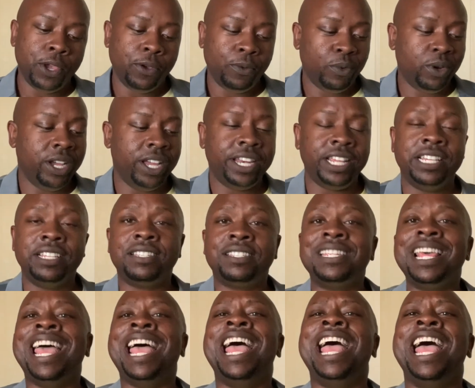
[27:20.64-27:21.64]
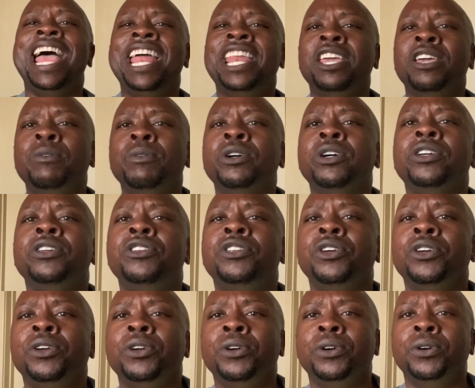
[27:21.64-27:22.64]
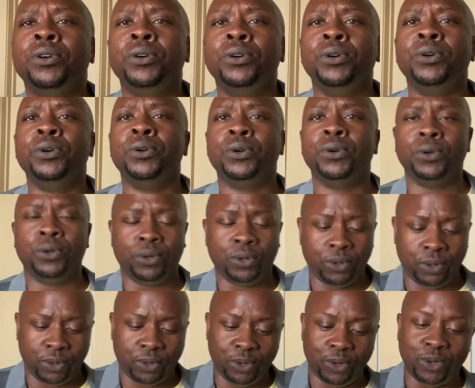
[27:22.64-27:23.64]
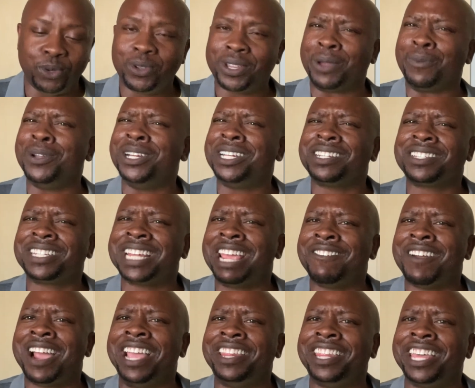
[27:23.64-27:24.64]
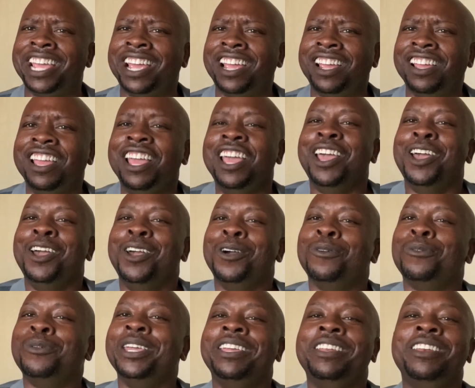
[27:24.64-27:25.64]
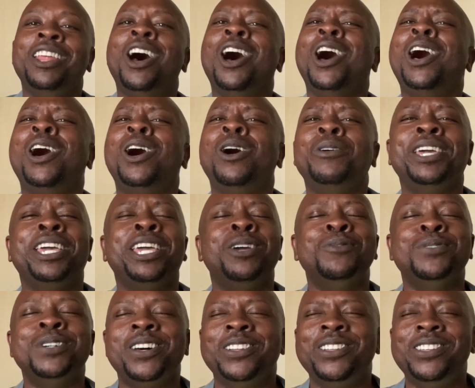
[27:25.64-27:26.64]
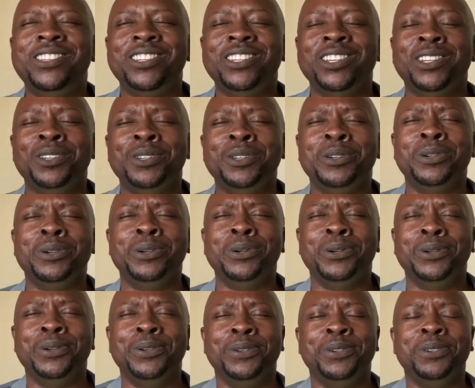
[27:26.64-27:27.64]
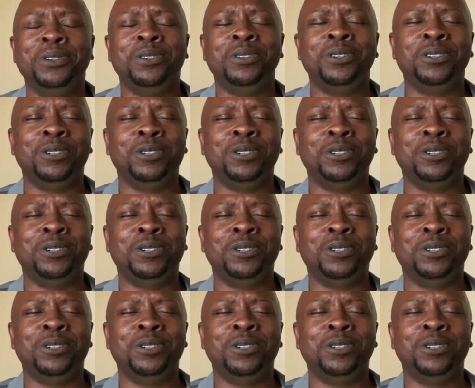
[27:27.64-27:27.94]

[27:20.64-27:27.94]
what He said He would do. Can we just stay right there? We know He will do